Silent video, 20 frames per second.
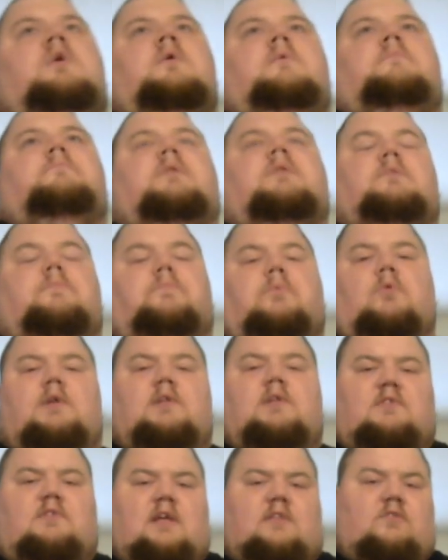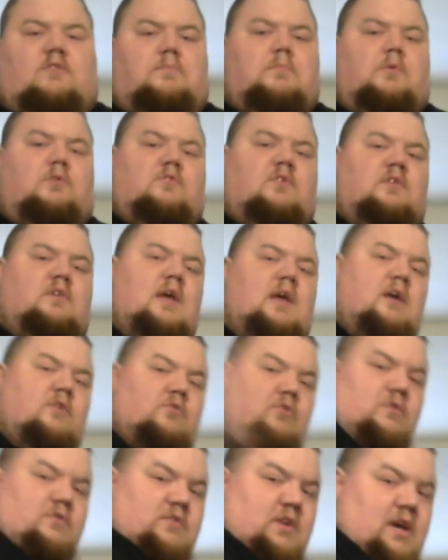but the point is that's the most
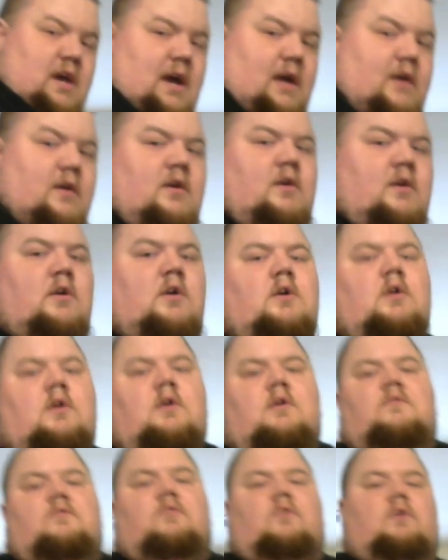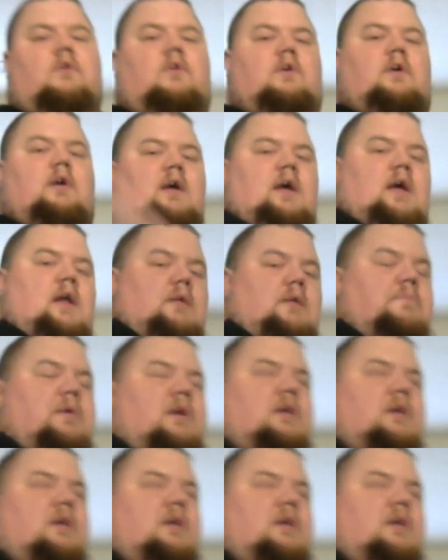natural attack for anybody